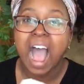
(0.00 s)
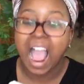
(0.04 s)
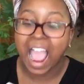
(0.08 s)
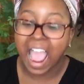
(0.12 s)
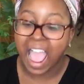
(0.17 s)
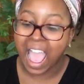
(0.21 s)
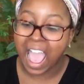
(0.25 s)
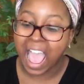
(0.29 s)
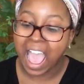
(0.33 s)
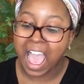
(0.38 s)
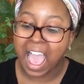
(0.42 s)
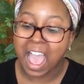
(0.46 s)

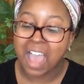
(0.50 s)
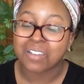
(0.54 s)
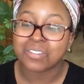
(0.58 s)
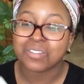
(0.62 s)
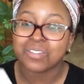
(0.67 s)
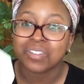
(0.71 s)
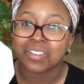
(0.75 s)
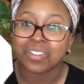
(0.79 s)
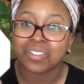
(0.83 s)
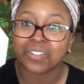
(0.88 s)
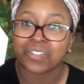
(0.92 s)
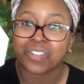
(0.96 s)
I
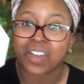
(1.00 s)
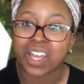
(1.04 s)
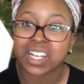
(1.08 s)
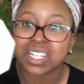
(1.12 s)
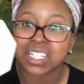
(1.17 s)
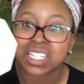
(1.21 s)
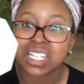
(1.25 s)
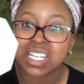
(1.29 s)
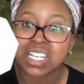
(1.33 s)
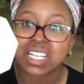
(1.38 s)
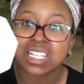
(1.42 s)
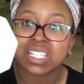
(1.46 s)
have
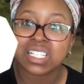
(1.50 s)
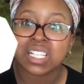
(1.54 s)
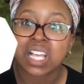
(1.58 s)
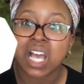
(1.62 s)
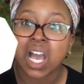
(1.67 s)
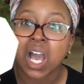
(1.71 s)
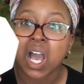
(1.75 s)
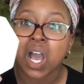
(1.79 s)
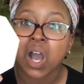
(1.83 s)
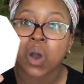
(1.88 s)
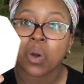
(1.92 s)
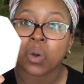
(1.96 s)
Fenty's
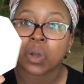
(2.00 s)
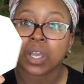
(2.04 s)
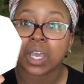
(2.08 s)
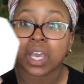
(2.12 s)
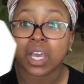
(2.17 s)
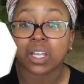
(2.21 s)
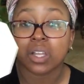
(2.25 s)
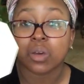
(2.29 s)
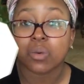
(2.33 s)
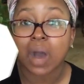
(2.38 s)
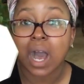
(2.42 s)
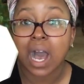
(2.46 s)

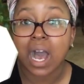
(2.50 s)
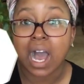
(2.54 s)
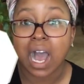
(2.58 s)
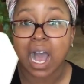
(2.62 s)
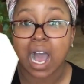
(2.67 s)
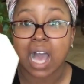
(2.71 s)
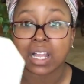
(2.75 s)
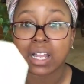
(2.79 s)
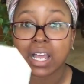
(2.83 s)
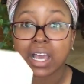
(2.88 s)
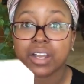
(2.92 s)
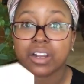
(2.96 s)
Killawatt
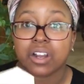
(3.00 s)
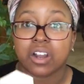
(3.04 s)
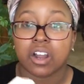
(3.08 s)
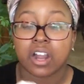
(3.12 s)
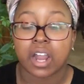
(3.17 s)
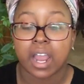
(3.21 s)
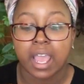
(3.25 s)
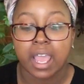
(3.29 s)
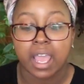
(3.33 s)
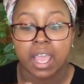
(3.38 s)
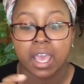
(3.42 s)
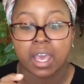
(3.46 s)
Highlighter
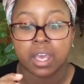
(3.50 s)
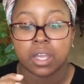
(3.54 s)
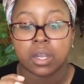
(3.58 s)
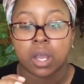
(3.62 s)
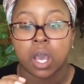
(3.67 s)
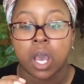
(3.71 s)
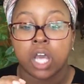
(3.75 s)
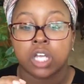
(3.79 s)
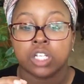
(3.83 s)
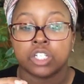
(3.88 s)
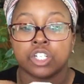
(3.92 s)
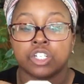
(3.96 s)
in
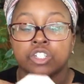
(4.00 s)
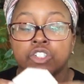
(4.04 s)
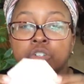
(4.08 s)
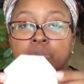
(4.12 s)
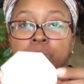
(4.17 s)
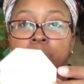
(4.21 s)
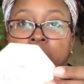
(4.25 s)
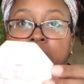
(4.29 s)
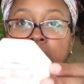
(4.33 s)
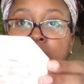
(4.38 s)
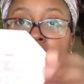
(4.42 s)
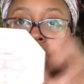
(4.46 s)
Ginger
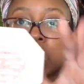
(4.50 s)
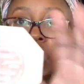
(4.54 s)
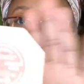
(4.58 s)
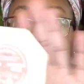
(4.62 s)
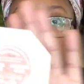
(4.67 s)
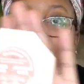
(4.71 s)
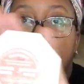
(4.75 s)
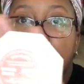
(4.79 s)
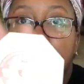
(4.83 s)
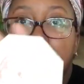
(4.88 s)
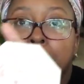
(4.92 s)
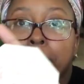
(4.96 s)
Binge
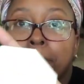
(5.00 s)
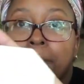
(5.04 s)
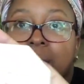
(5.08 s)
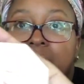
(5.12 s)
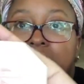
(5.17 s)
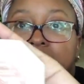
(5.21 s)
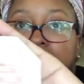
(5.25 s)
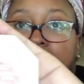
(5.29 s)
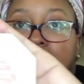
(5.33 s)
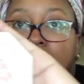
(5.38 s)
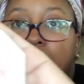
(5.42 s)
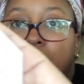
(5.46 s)
and
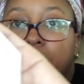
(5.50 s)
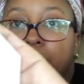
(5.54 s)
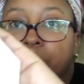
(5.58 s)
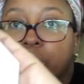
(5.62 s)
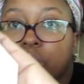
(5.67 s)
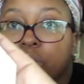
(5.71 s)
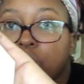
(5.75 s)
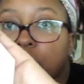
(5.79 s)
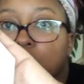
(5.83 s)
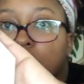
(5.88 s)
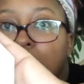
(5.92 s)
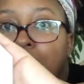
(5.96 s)
Moscow
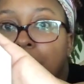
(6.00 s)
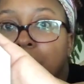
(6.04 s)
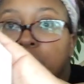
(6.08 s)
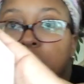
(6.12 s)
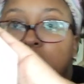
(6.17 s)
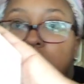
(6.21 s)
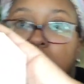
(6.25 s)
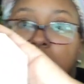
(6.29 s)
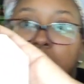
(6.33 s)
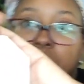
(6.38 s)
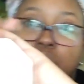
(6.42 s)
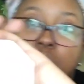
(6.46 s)
Mule. I
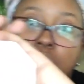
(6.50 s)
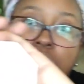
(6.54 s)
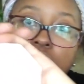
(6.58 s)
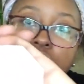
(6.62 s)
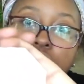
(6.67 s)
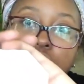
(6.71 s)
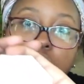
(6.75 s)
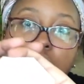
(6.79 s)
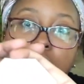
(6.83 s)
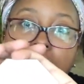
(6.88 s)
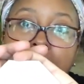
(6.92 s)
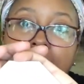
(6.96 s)
keep trying to
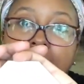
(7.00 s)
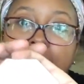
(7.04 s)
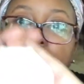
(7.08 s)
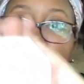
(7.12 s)
show you guys